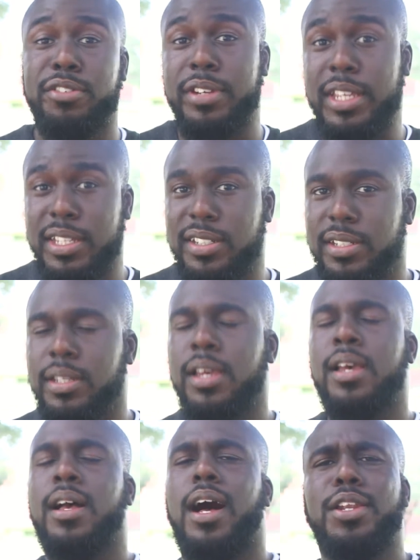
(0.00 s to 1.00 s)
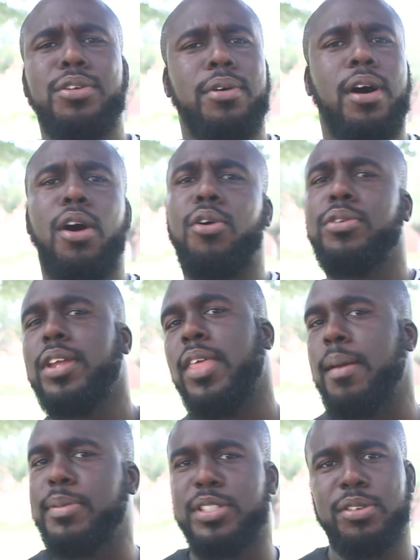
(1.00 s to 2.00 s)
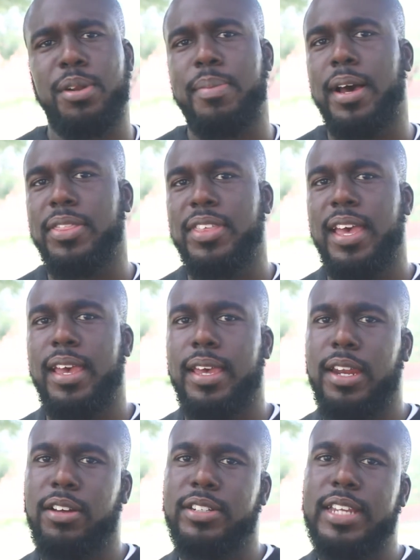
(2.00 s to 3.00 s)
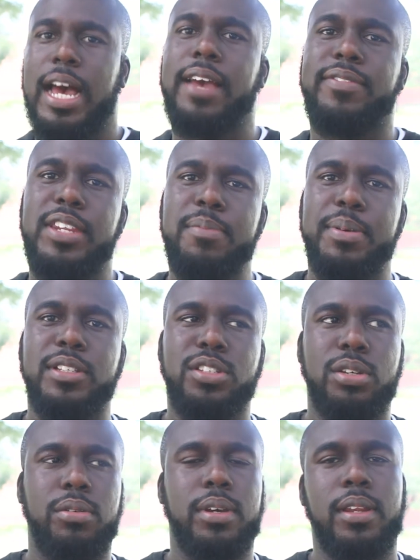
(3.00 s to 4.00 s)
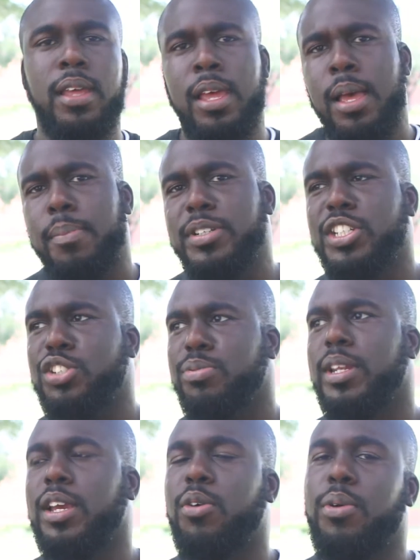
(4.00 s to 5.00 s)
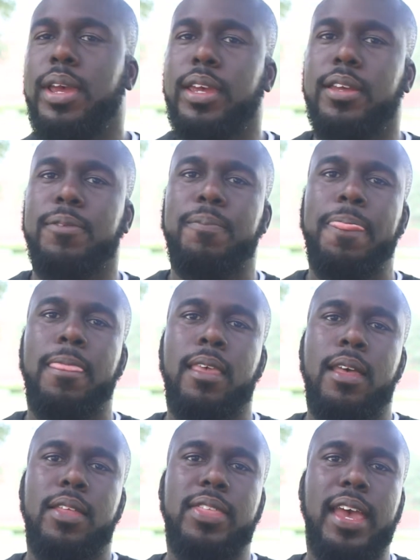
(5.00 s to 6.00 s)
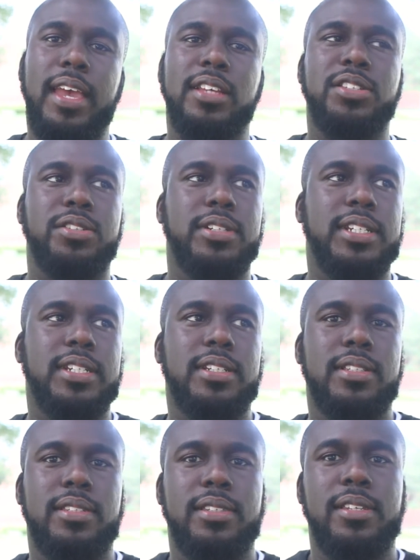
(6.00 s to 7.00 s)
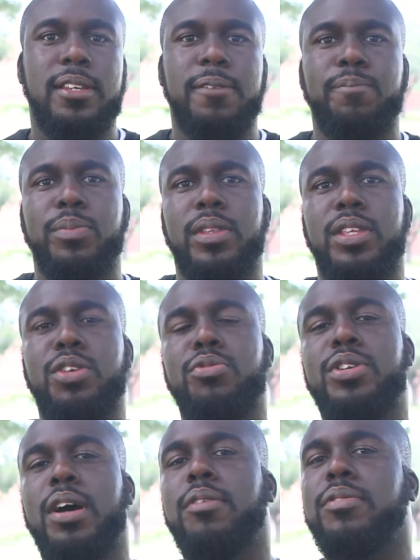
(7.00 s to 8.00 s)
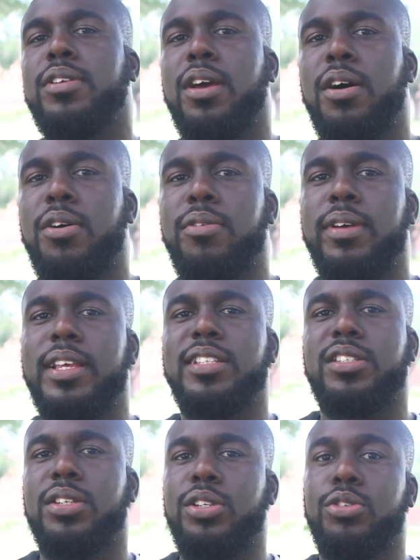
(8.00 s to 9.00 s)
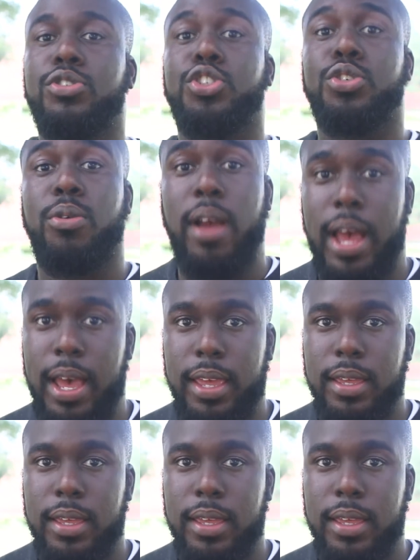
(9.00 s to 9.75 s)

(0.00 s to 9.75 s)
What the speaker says: your niche. I'll do a whole nother episode about that and I'll dive deep into it. But just really quick, the answer is you don't know until you try.